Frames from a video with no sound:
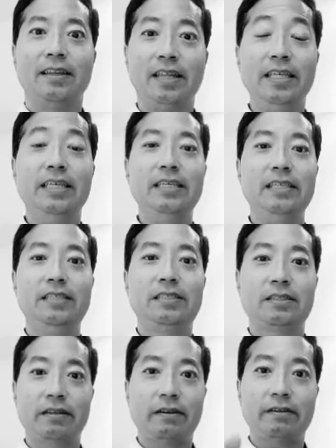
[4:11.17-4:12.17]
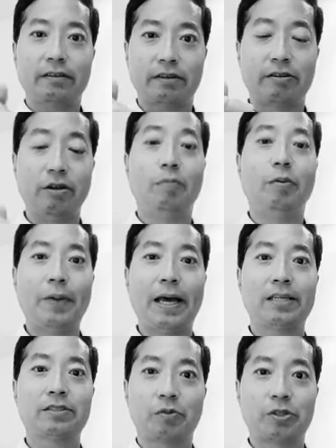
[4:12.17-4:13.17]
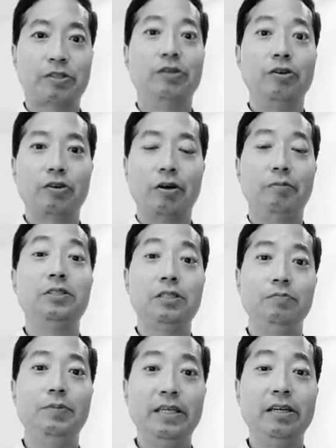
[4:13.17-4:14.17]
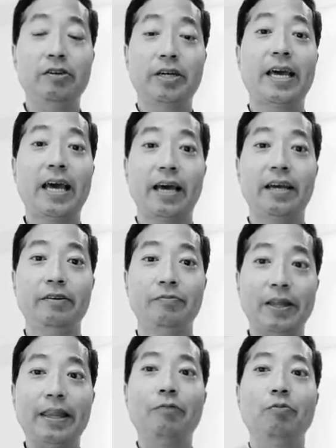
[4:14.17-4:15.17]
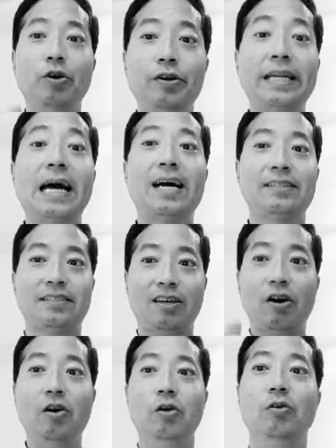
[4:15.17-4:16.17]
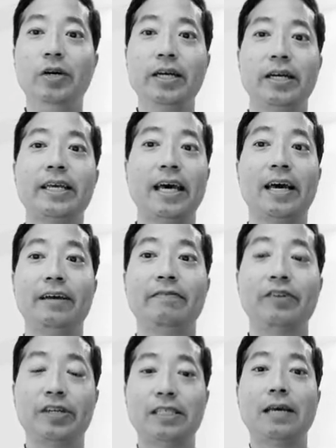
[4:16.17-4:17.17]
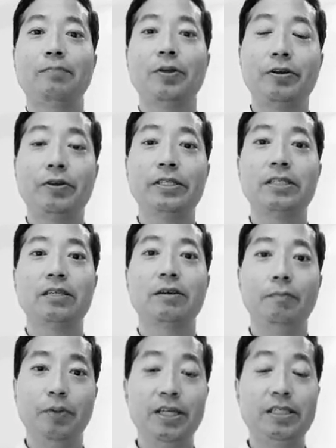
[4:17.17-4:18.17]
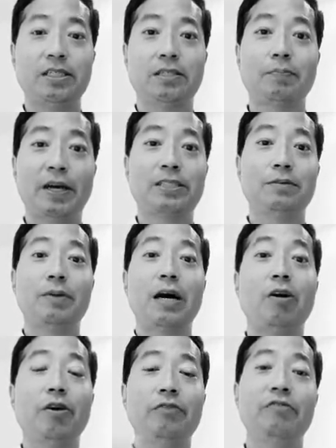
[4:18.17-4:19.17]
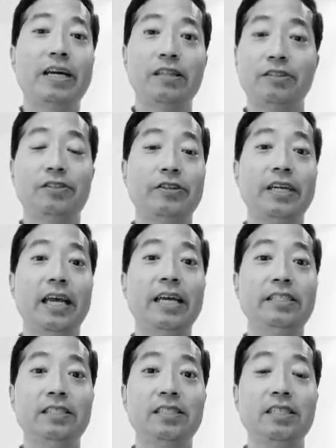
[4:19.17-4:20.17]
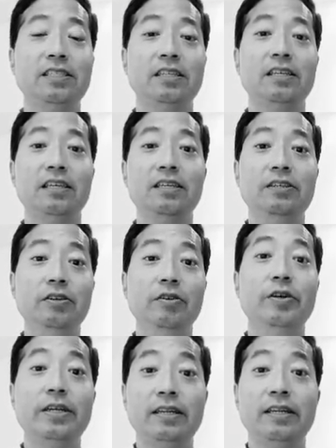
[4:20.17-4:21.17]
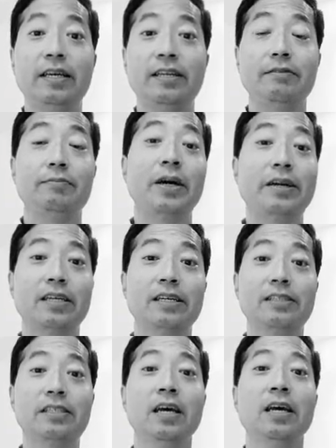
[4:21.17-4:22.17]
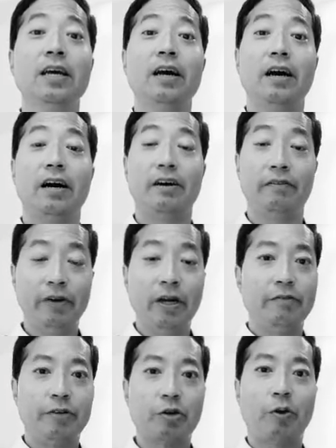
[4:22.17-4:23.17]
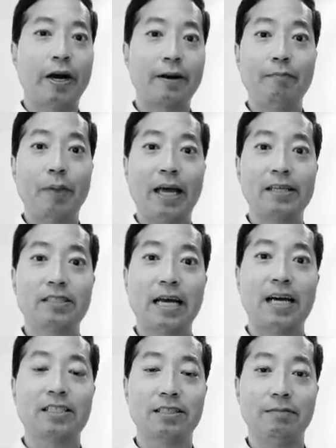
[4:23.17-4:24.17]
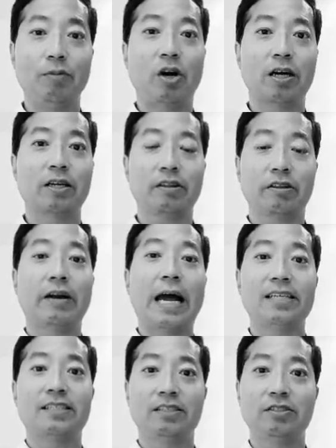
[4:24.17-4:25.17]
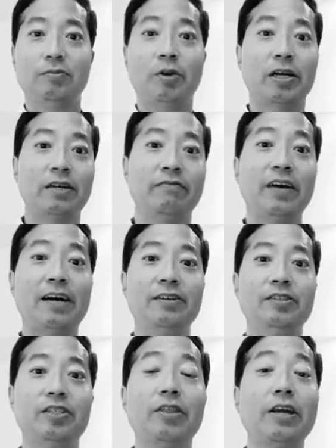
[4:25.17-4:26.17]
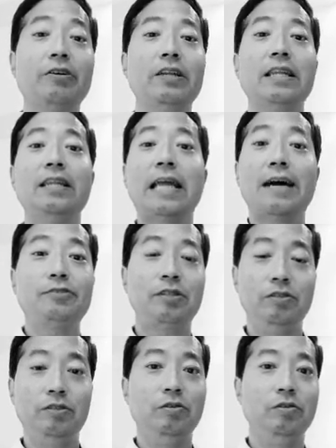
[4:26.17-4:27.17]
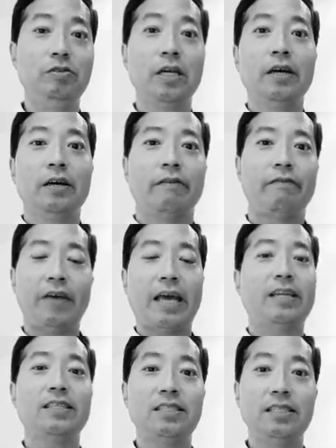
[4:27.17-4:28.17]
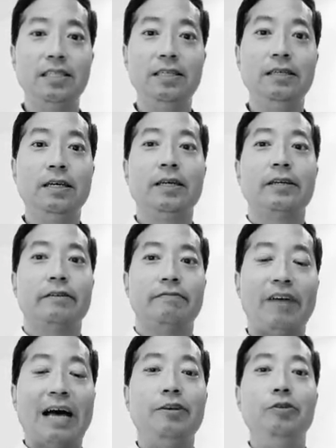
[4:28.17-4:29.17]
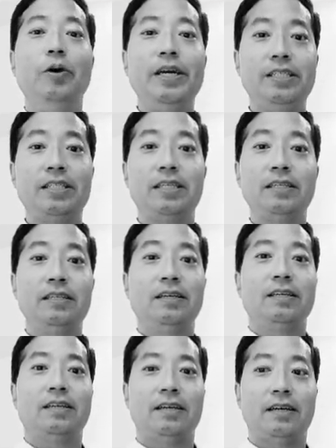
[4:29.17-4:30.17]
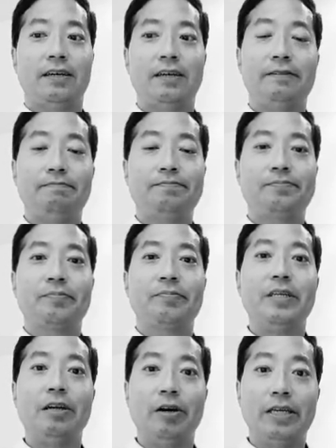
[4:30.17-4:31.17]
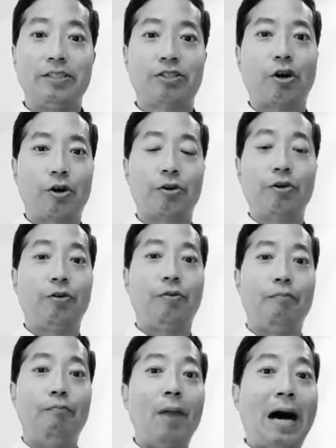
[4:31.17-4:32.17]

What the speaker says: these global banks were still going to be okay when they were not okay. For example, there was a complete suspension by all the regulatory agencies in the EU and in the Americas of requiring banks to actually mark their assets to market value. So they were allowed to use fantasy valuation, internal